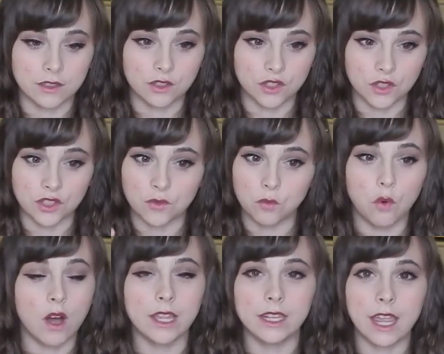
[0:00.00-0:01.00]
just this
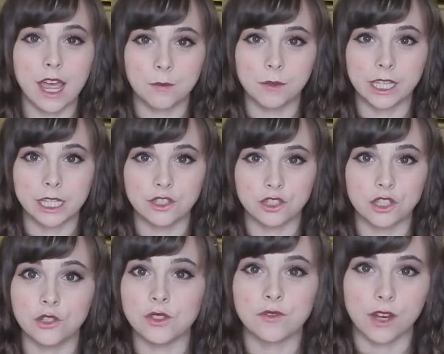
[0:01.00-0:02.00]
one application
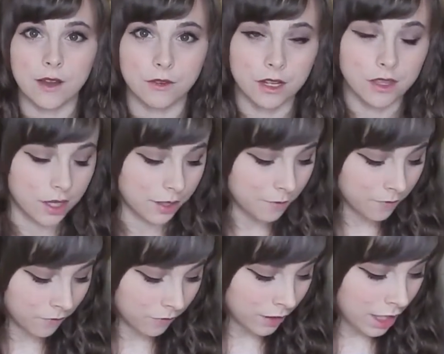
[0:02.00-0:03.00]
used for everything,
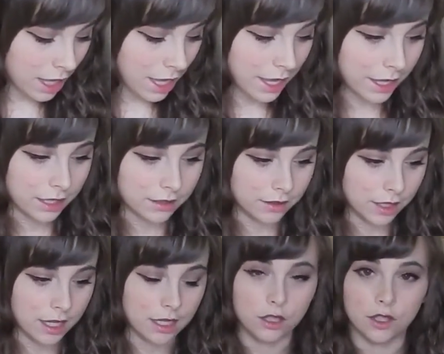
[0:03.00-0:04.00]
and
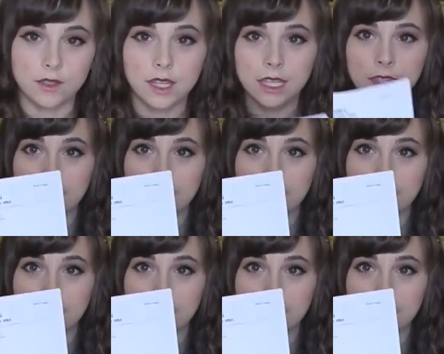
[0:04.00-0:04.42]
it looks like